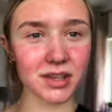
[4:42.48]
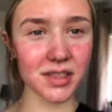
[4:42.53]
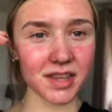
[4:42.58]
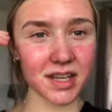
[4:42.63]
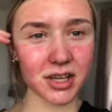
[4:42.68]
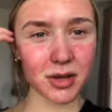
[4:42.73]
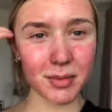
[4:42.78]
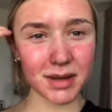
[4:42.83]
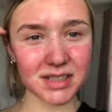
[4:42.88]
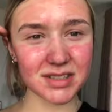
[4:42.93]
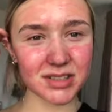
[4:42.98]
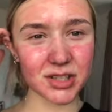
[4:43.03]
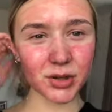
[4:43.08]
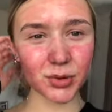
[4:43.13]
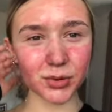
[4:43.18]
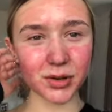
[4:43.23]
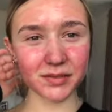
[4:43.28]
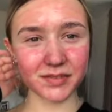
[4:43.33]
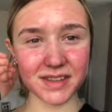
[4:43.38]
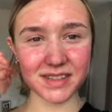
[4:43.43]
think you are meant to do
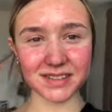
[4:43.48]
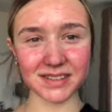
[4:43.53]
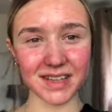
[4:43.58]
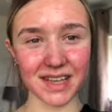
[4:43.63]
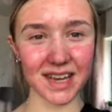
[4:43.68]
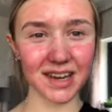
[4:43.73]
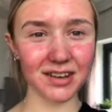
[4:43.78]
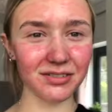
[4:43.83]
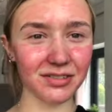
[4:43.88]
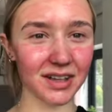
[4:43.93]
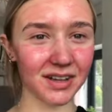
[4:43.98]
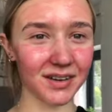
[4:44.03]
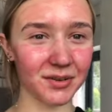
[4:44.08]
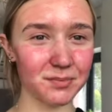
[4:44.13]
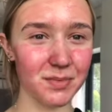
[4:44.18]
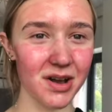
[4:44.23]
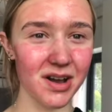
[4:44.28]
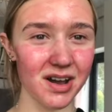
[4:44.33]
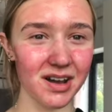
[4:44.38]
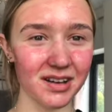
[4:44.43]
all of this in the evening,
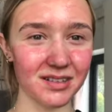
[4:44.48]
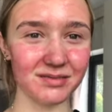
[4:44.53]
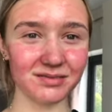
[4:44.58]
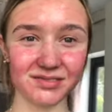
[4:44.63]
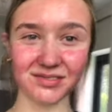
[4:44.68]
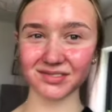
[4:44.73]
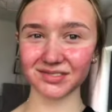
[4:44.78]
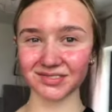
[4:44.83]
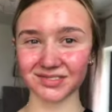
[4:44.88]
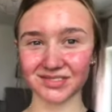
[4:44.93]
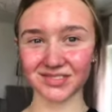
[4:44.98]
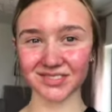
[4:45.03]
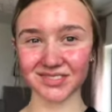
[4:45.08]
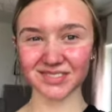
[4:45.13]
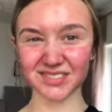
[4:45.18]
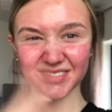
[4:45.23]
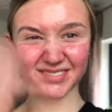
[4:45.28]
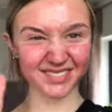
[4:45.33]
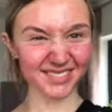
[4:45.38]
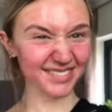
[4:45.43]
but
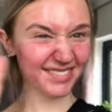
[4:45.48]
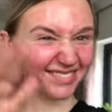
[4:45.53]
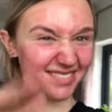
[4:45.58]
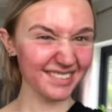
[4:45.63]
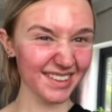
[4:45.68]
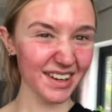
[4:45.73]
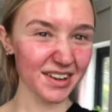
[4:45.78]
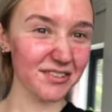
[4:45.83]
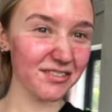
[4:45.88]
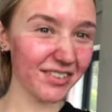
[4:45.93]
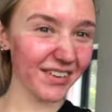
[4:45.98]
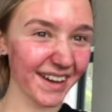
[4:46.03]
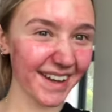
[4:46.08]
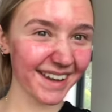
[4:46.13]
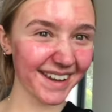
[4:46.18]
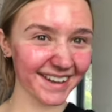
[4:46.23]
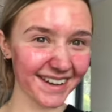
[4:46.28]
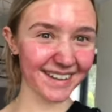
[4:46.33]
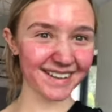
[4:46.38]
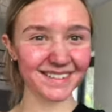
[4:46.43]
fuck
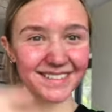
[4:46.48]
it.